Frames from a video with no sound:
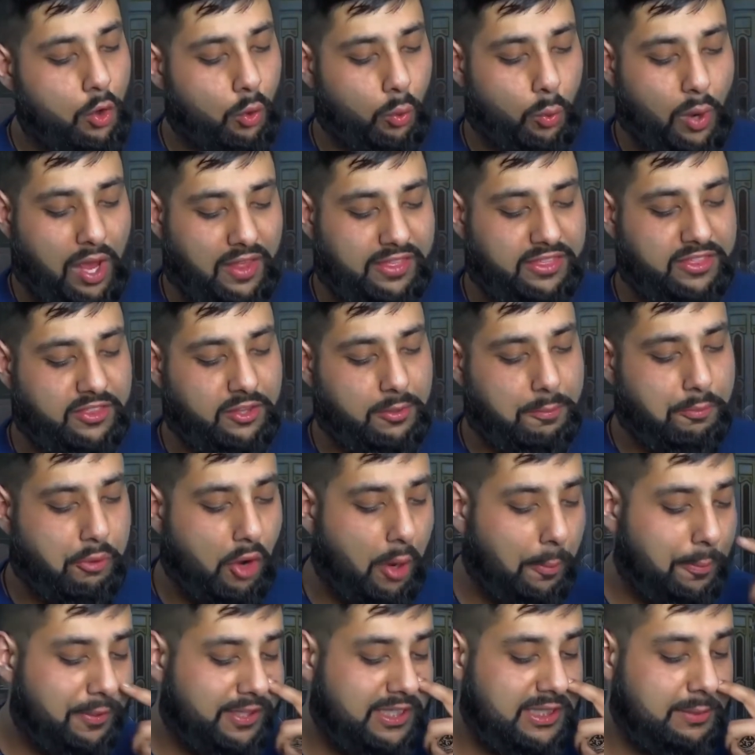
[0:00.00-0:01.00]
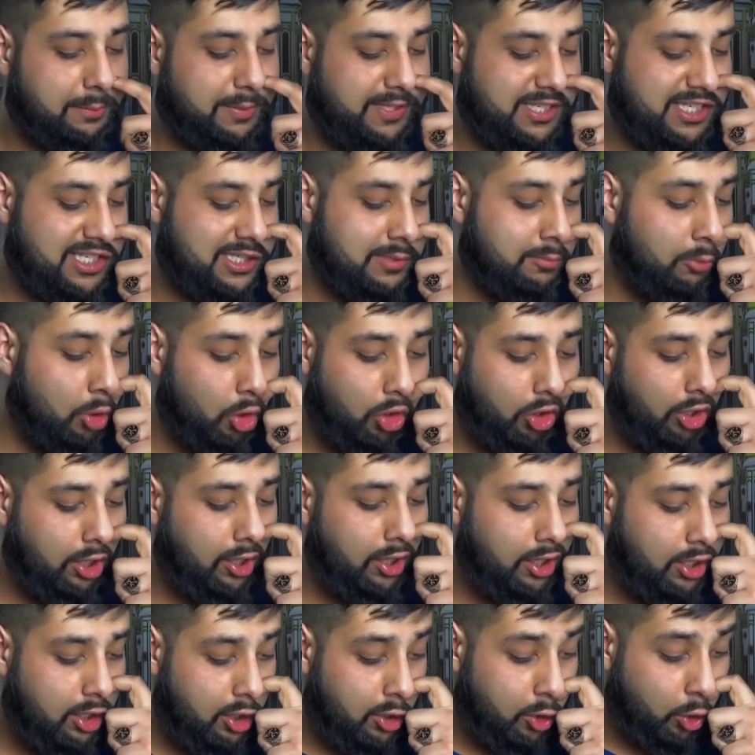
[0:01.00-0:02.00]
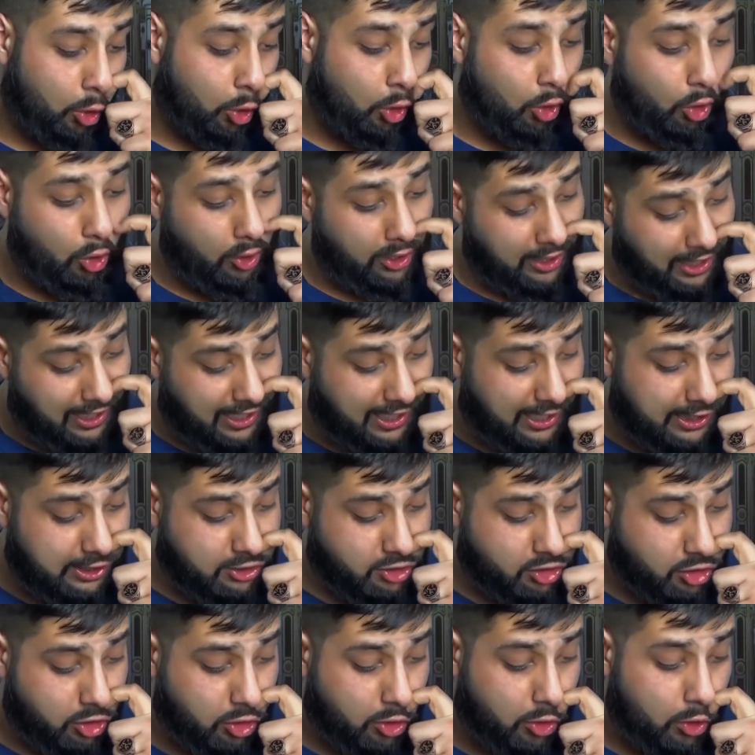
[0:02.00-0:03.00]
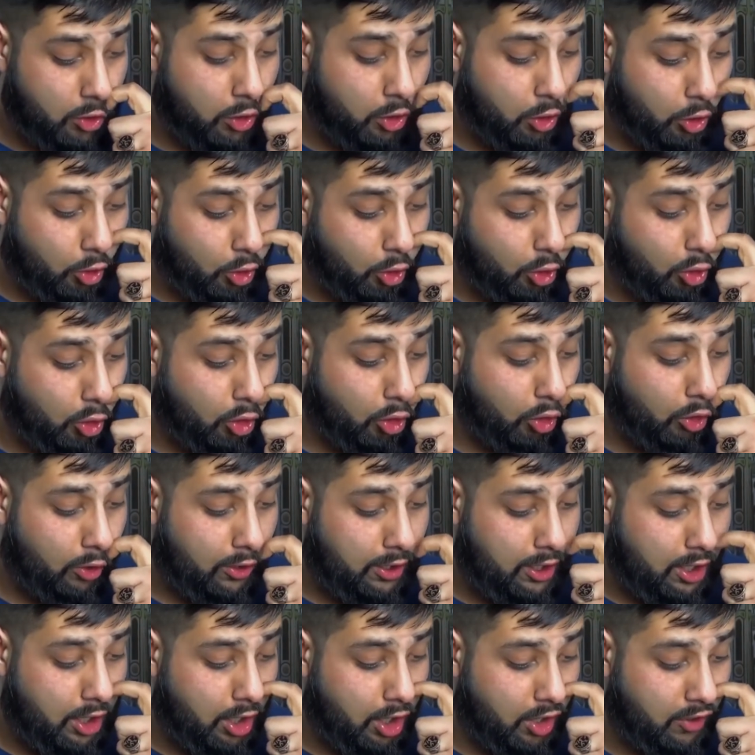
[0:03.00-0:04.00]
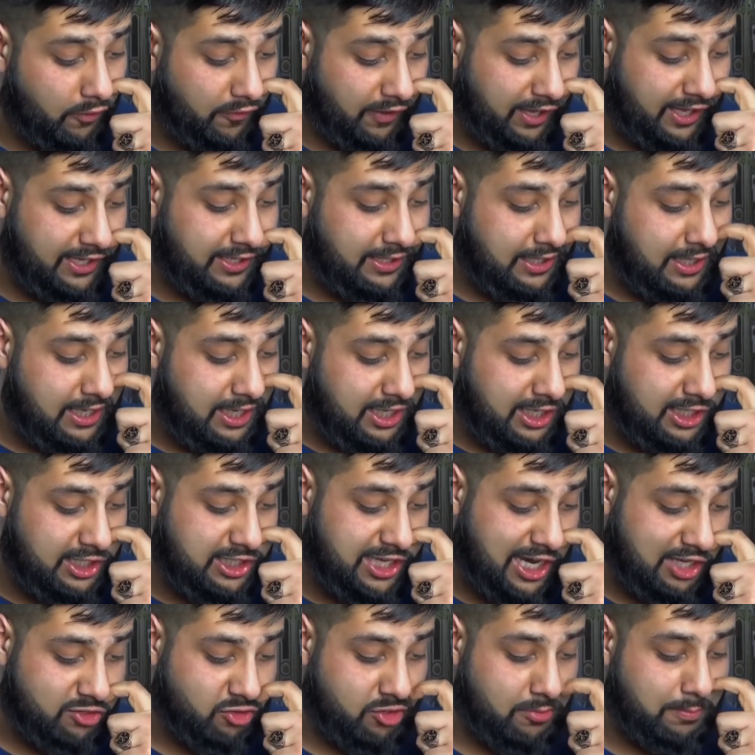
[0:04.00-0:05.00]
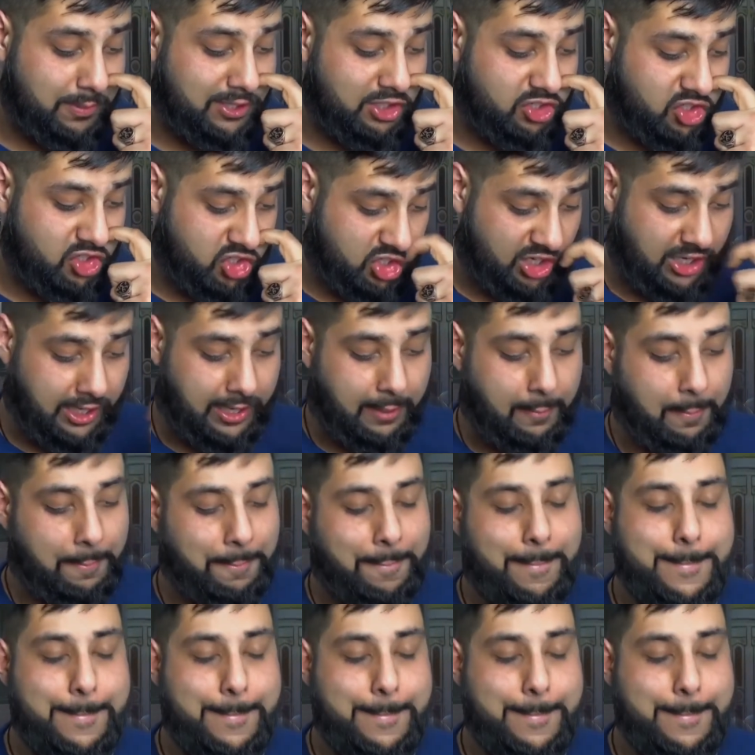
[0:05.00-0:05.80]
whether the property be small or large or of a detriment share.